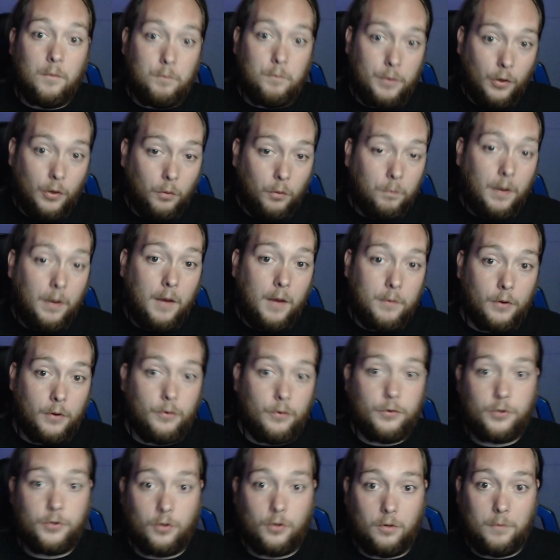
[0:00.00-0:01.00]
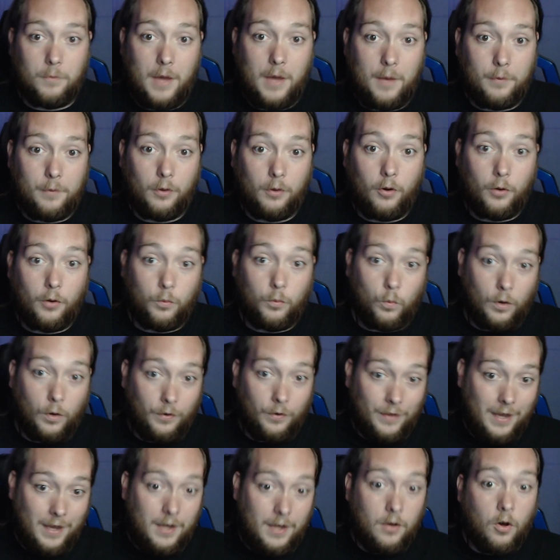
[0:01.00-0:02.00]
built by Bollinger and Mabillard, where
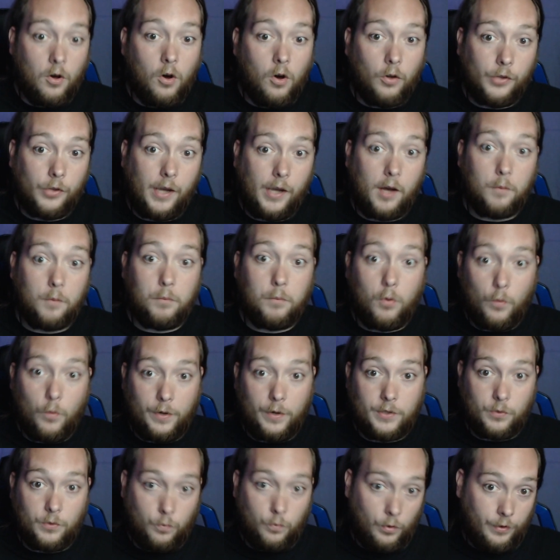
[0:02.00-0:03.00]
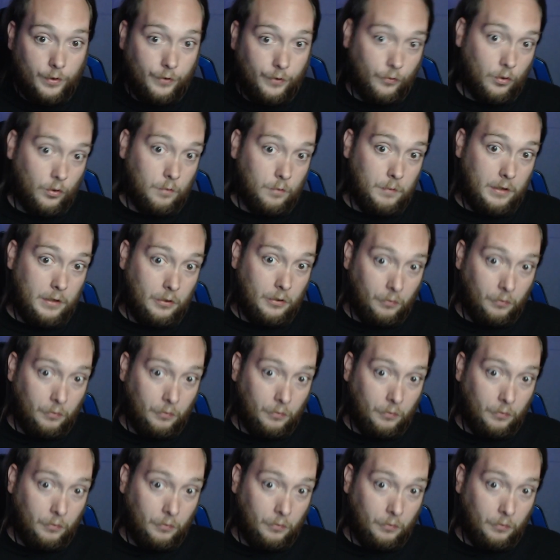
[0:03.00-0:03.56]
they called out points where there could be